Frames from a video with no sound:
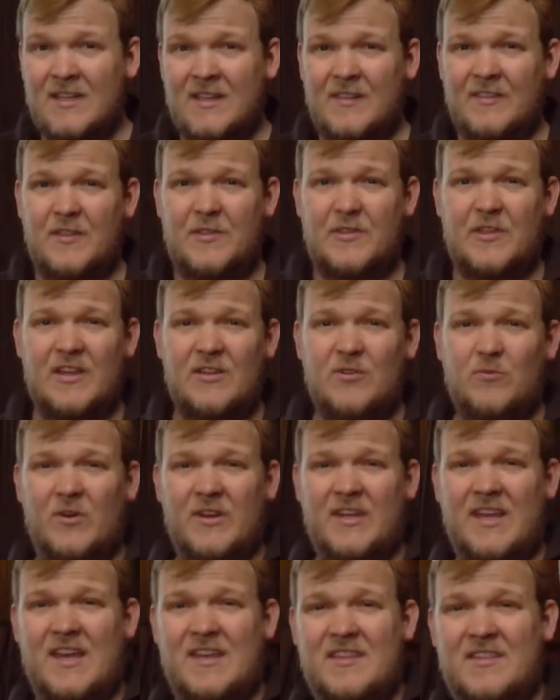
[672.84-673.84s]
The thing you want
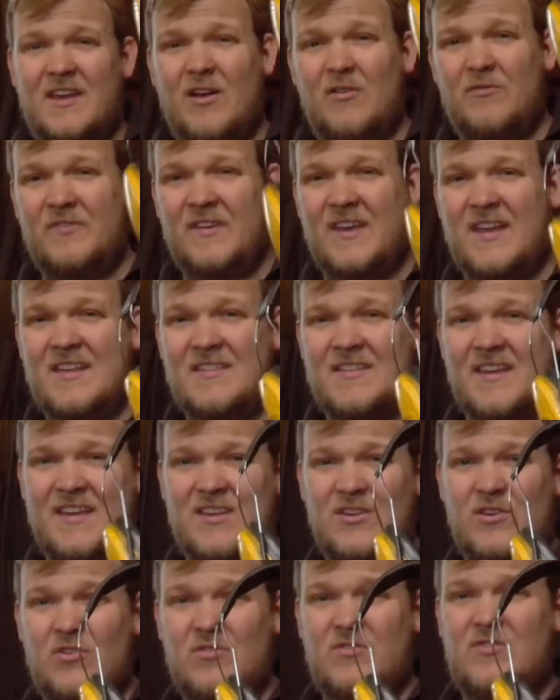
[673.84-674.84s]
to get yourself is a
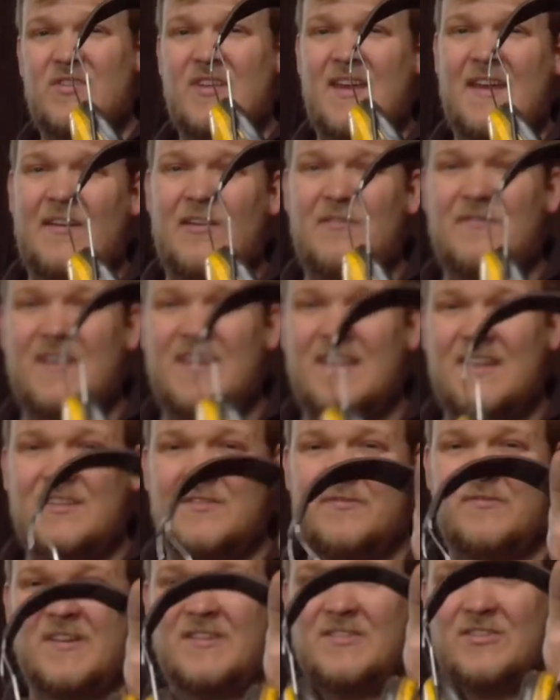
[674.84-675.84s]
good set of ear
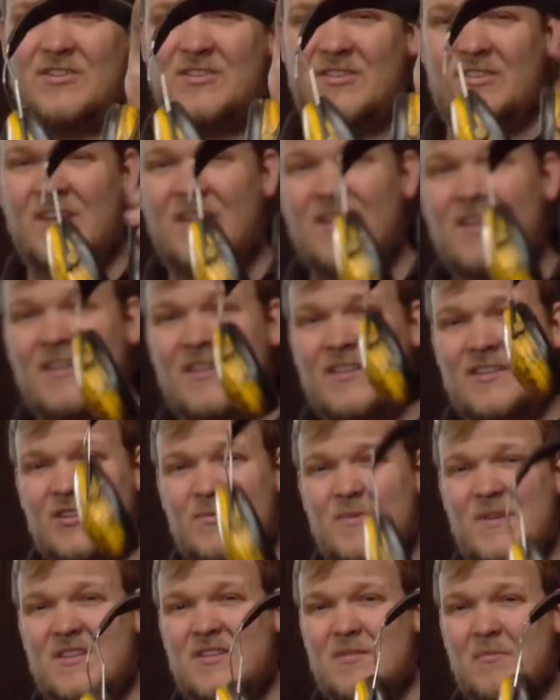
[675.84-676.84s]
defenders.
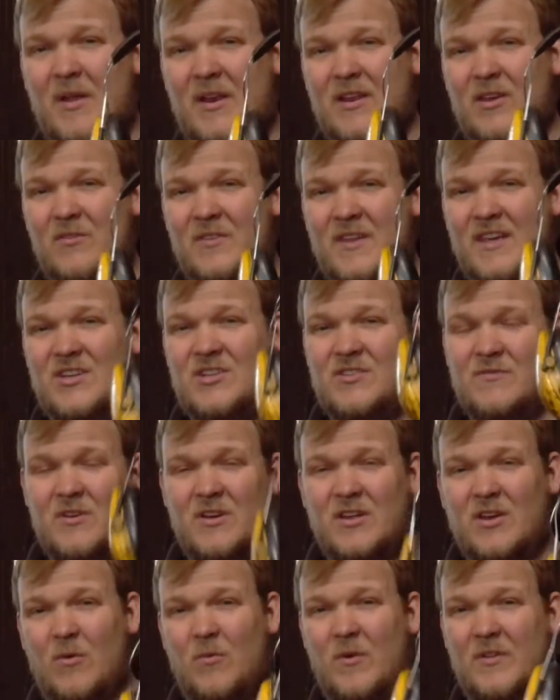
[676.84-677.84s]
Spend some money on these. You've
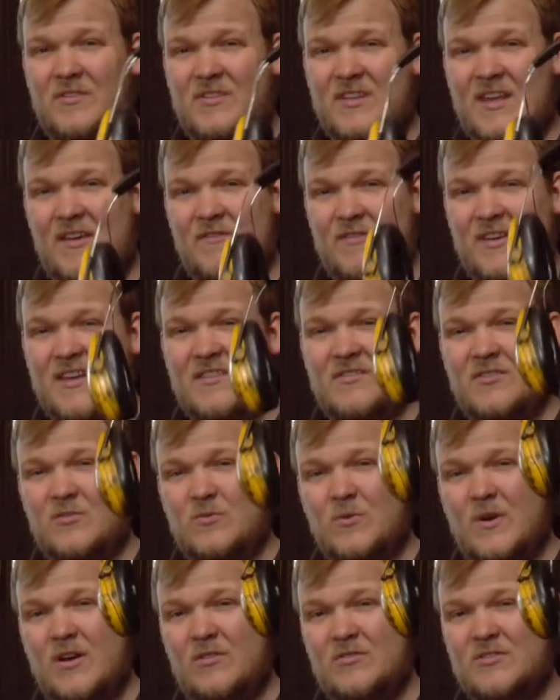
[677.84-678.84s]
only got one set of ears as
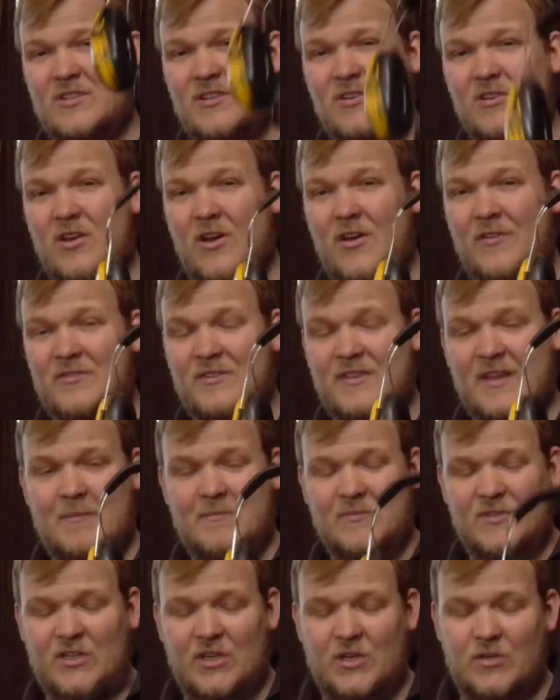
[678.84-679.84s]
well, so look after
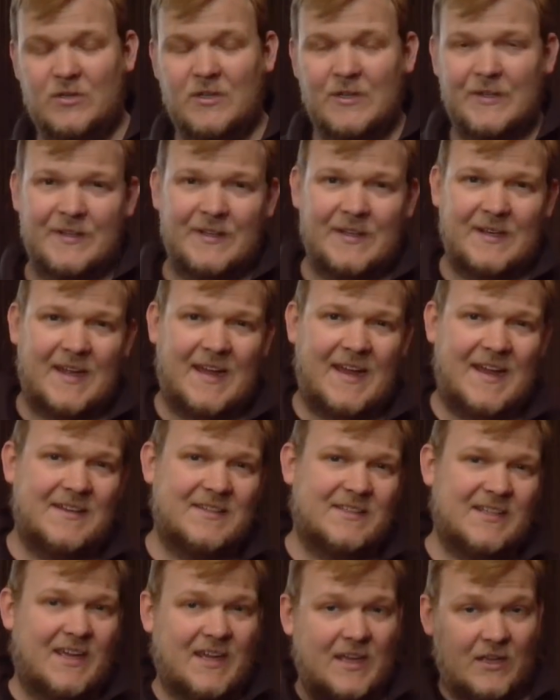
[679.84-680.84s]
them too.
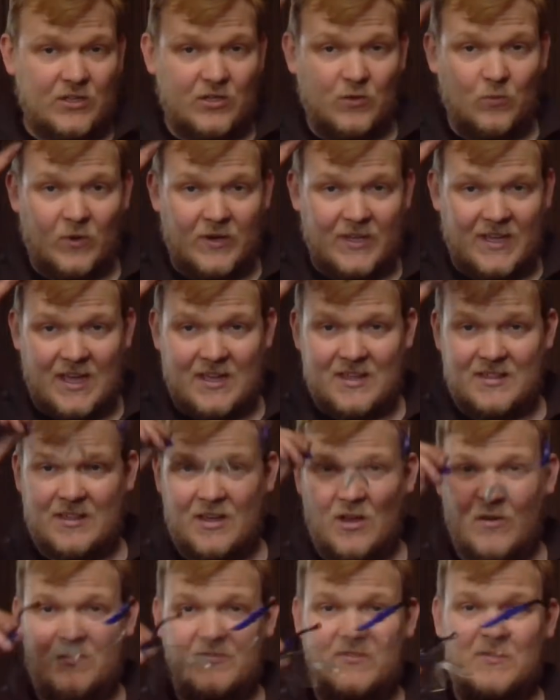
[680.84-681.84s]
And you want to get
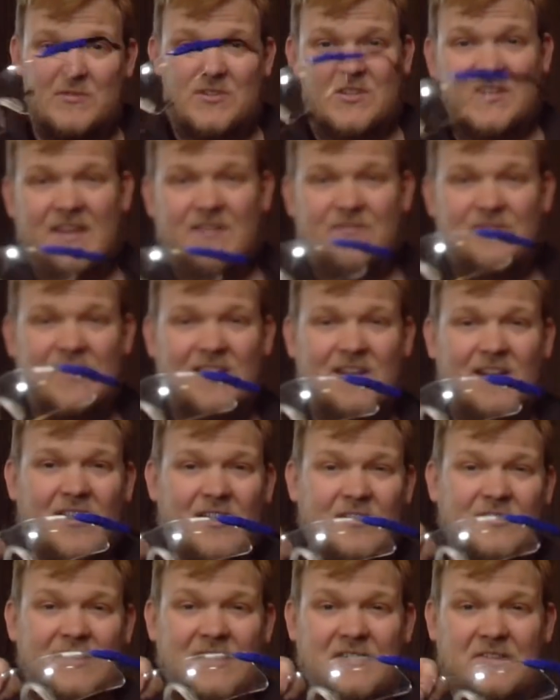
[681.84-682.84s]
yourself some safety
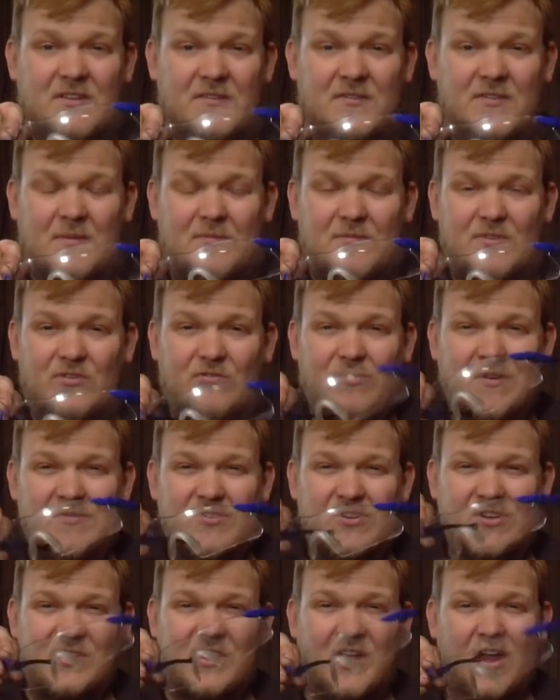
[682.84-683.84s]
glasses of some
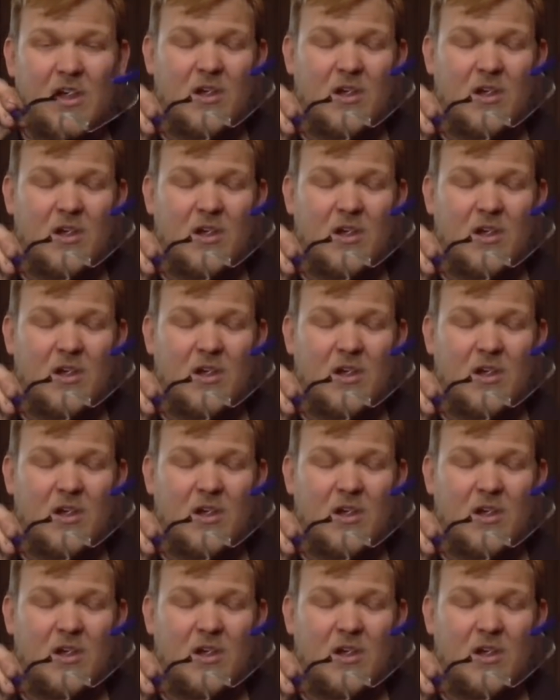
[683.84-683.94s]
description.